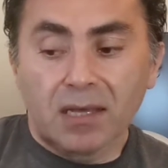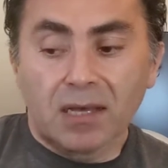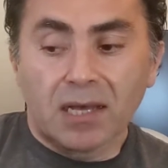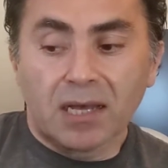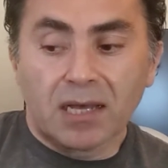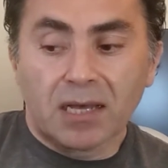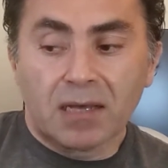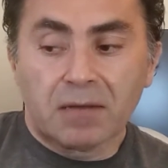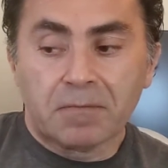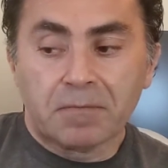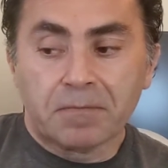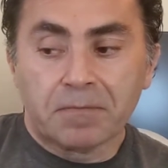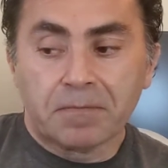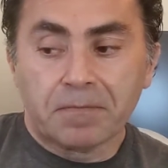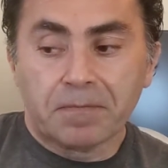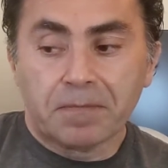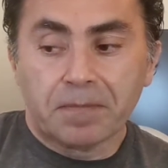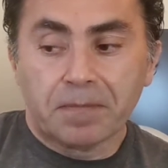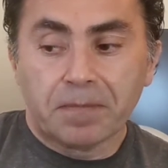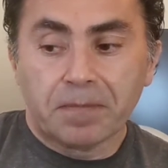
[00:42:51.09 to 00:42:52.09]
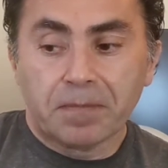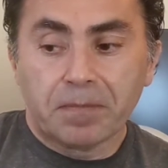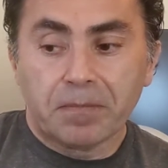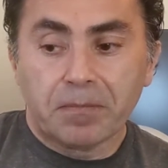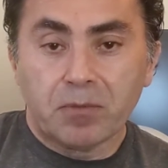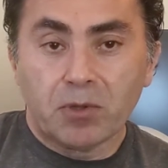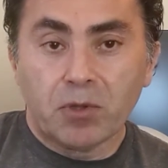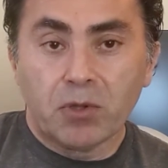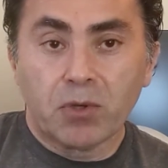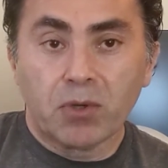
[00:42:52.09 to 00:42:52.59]

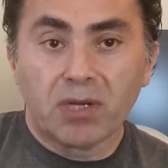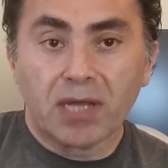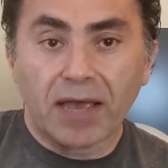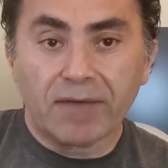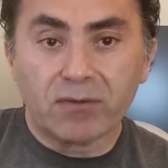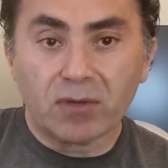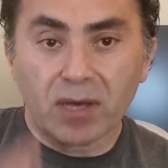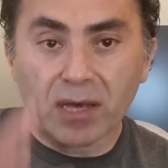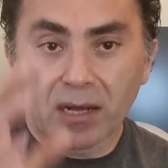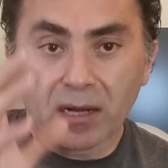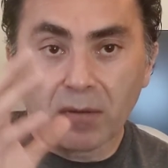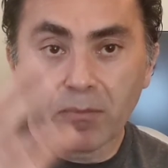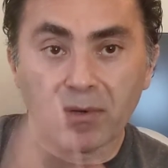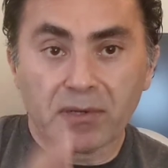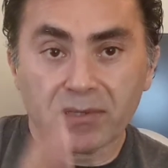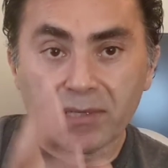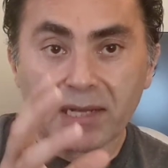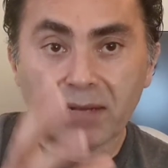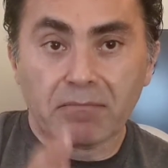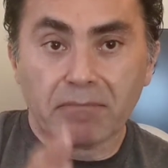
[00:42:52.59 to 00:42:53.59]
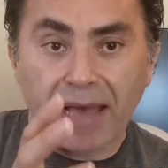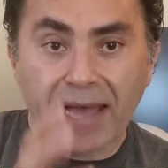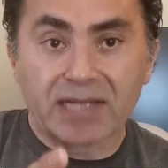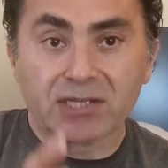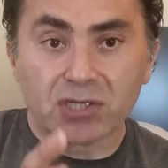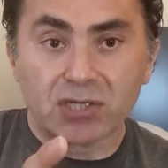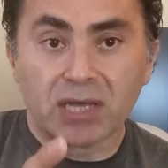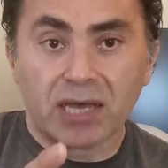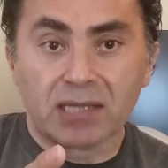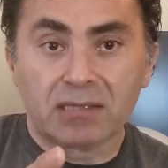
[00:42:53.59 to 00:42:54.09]
You don't have to 100%
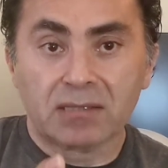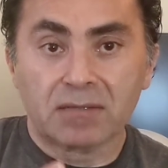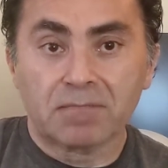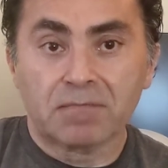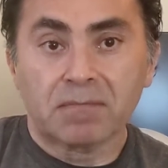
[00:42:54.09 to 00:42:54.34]
match that.